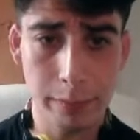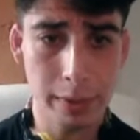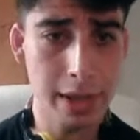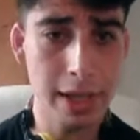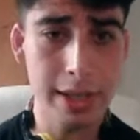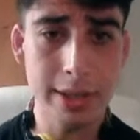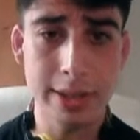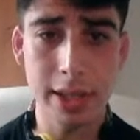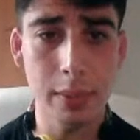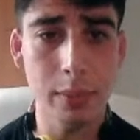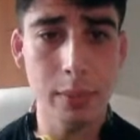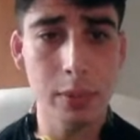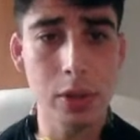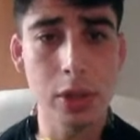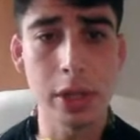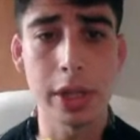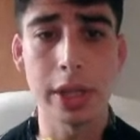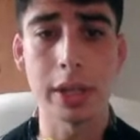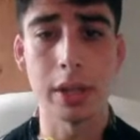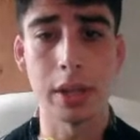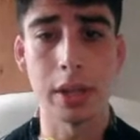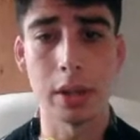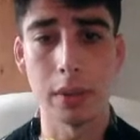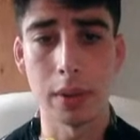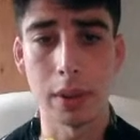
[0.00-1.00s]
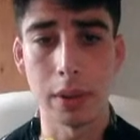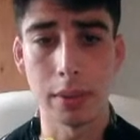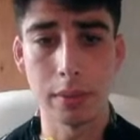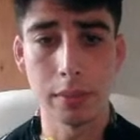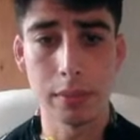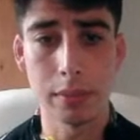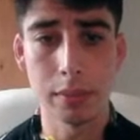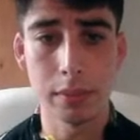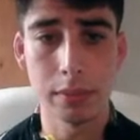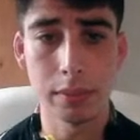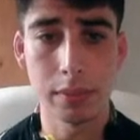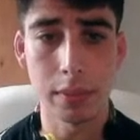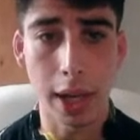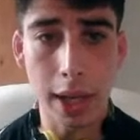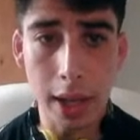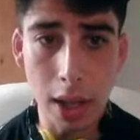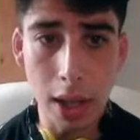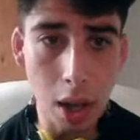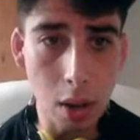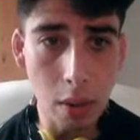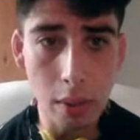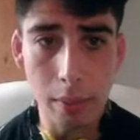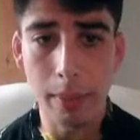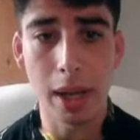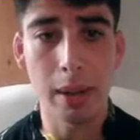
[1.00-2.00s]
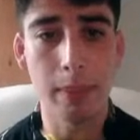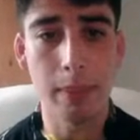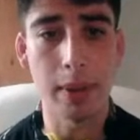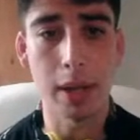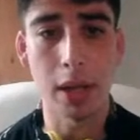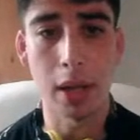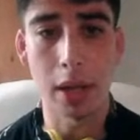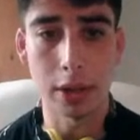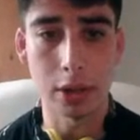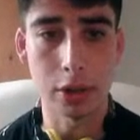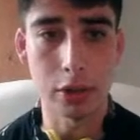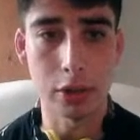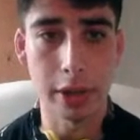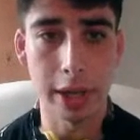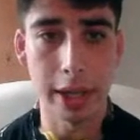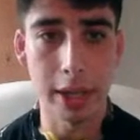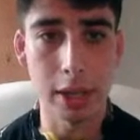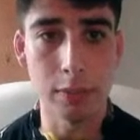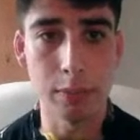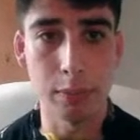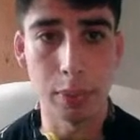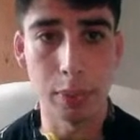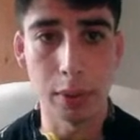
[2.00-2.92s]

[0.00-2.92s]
let's see what she can do with it. I know it may be strange.